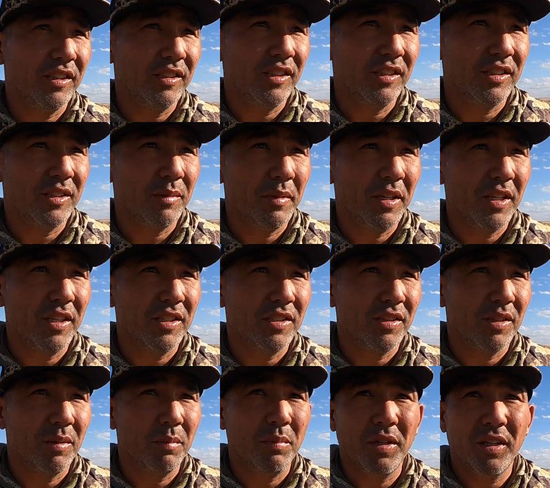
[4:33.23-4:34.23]
Get some eyes
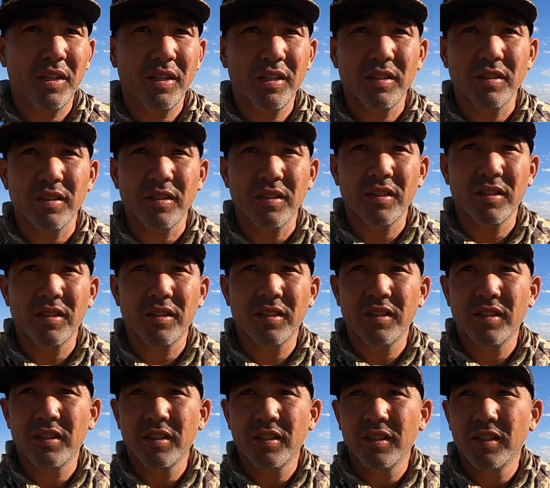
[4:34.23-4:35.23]
on a buck, or
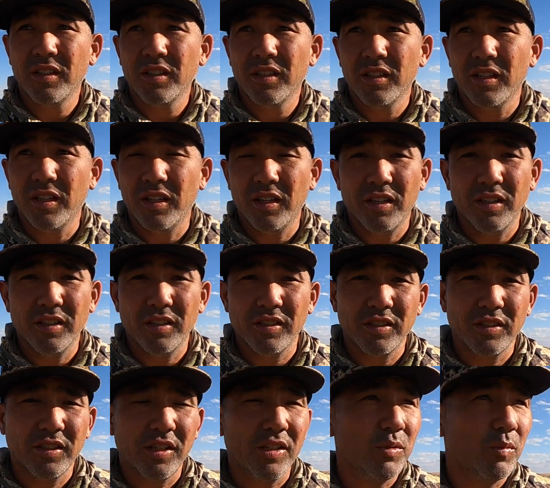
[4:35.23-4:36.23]

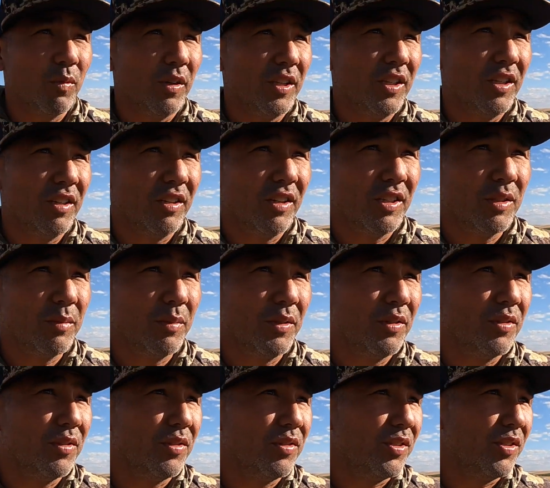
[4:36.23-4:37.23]
there's a nice whitetail that's
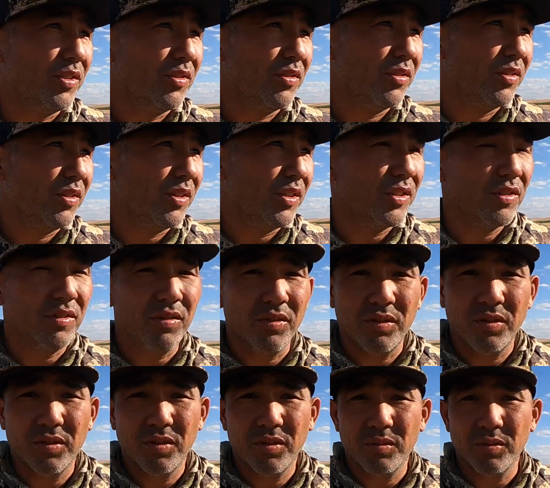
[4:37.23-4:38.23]
been cruising through here,
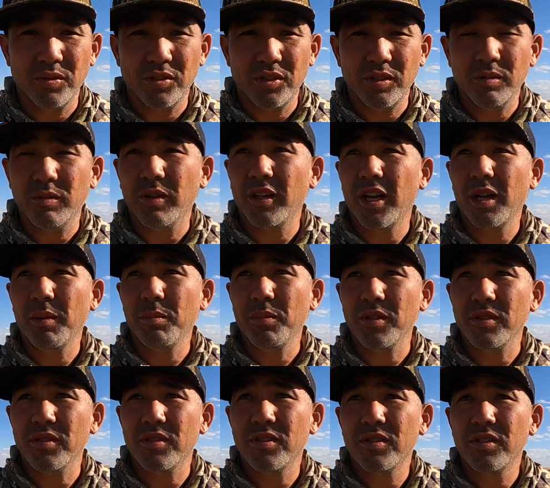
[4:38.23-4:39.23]
so we'll see what
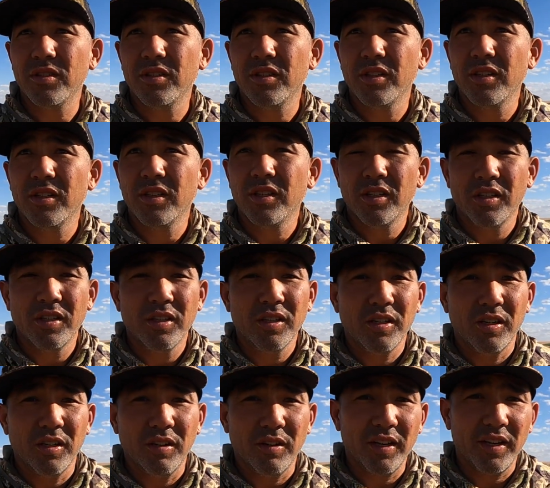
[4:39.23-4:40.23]
happens.
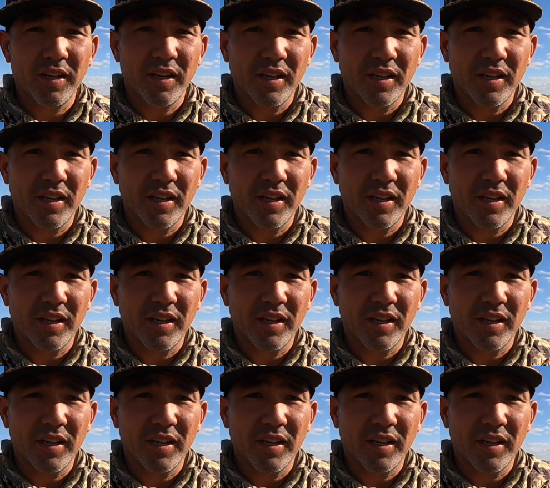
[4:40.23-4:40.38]
Alright,